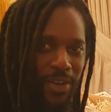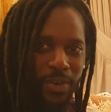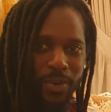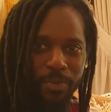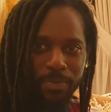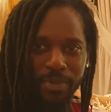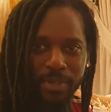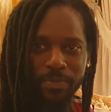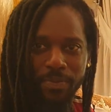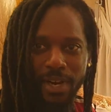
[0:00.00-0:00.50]

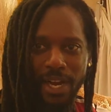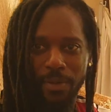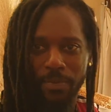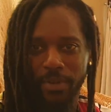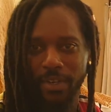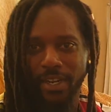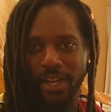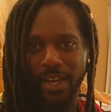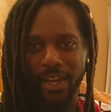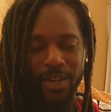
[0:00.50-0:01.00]
Yeah, I don't know
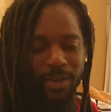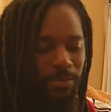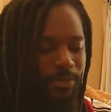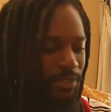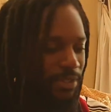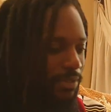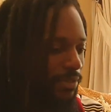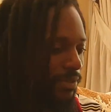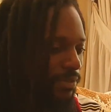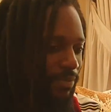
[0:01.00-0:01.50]
how they got
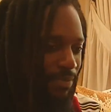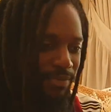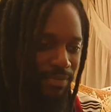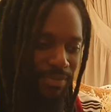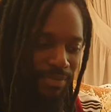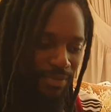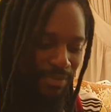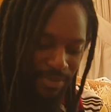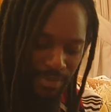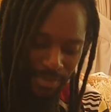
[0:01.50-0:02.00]
that, but
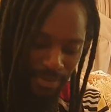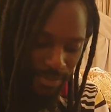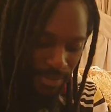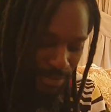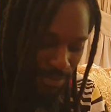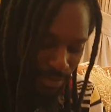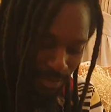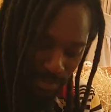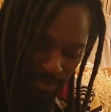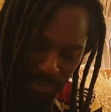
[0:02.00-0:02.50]
yeah.
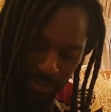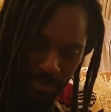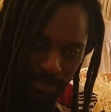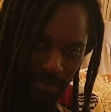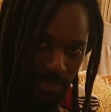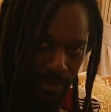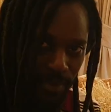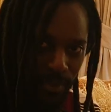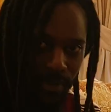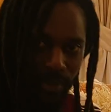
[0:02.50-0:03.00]
But we was
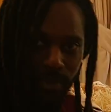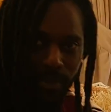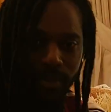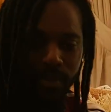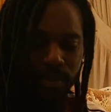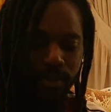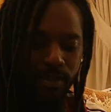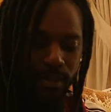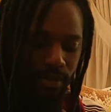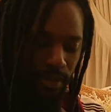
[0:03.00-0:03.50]
doing that in
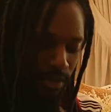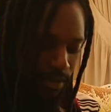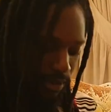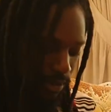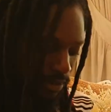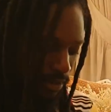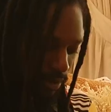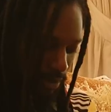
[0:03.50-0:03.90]
New Orleans, though.